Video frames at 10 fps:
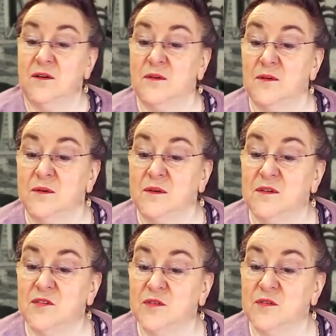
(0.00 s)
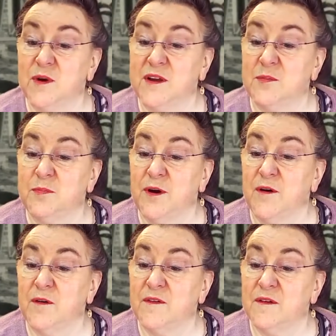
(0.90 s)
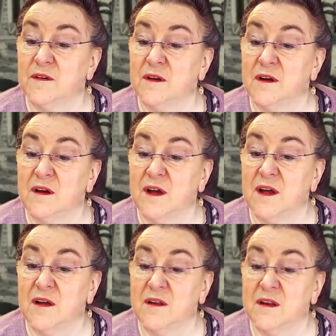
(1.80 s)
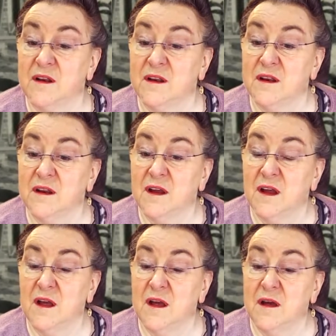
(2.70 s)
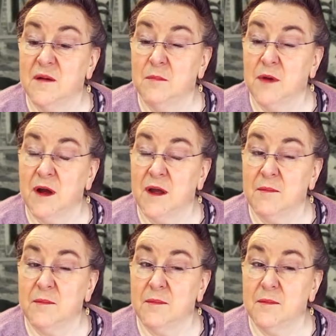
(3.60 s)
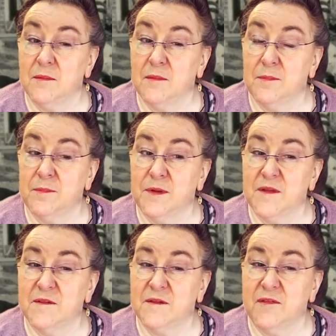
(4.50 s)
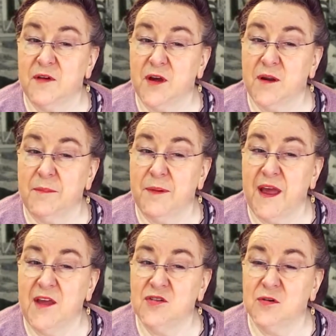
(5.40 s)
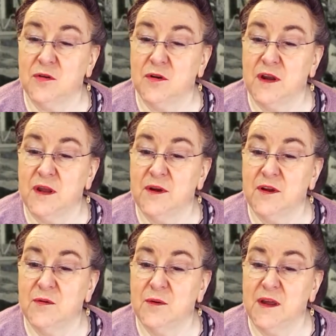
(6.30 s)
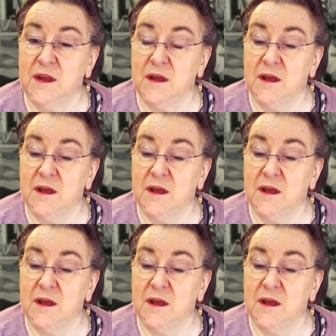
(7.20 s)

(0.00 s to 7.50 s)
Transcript: Good. Choose where to post on my. Have I got a page called Learning by Doing?